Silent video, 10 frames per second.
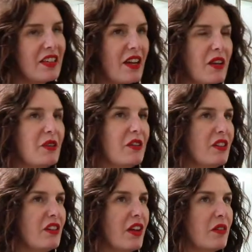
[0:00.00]
So,
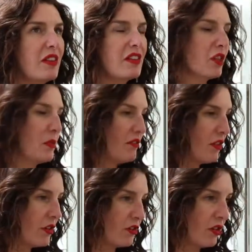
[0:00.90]
you know, there's so many
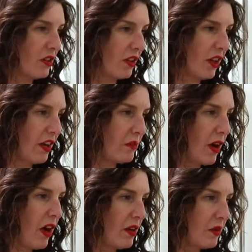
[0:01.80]
routes you can go.
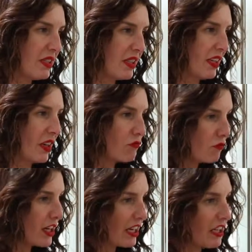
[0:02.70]
But I always think a
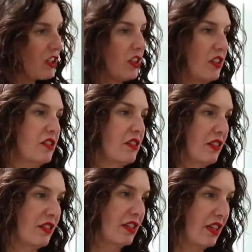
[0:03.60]
really good
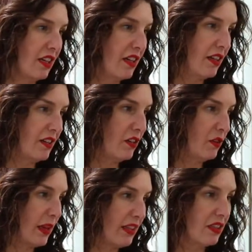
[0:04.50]
concealer is a
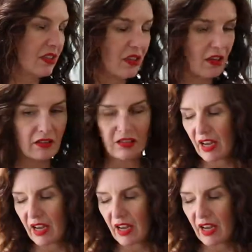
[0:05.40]
good way to start.